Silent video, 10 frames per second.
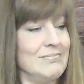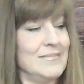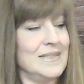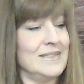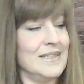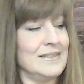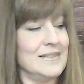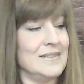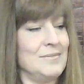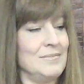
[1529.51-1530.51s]
Let's get
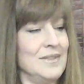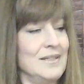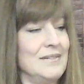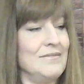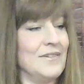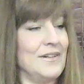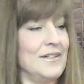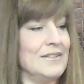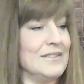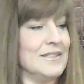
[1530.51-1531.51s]
some love
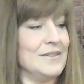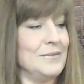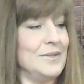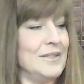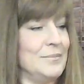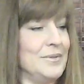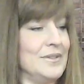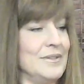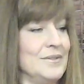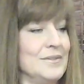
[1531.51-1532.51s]
cards here. Where did I
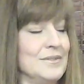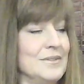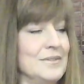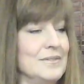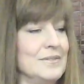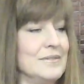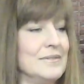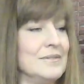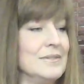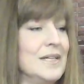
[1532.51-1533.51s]
put those?
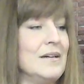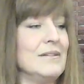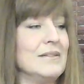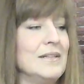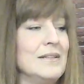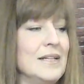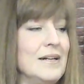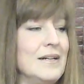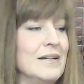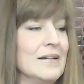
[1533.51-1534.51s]
Ah, there they
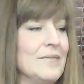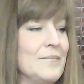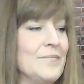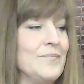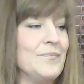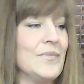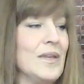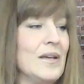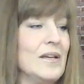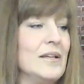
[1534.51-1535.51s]
are.
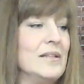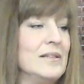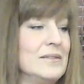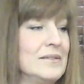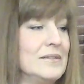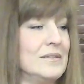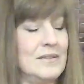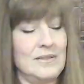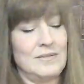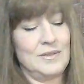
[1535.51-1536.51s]
Let's
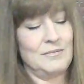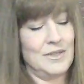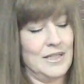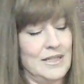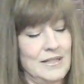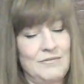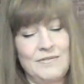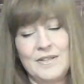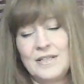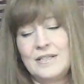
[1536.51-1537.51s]
see what we get
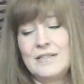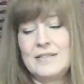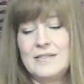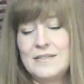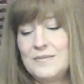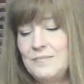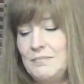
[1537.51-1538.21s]
for this.